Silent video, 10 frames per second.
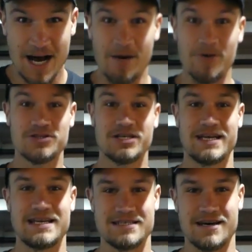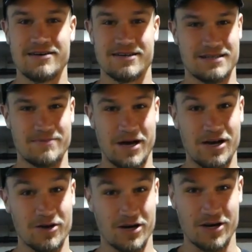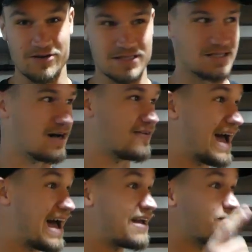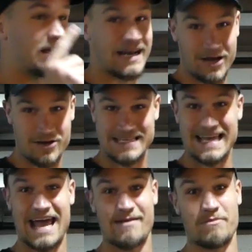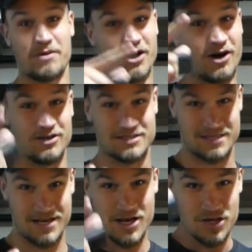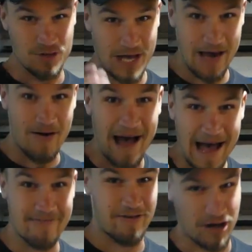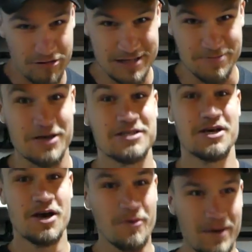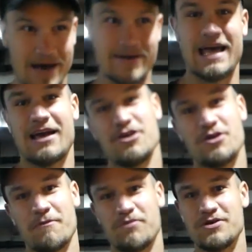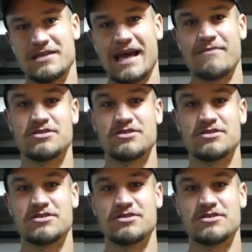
I'm also gonna hit Zara because I buy a lot of clothes in Zara and we're gonna go to Game because you cannot have a Christmas without getting a new computer game.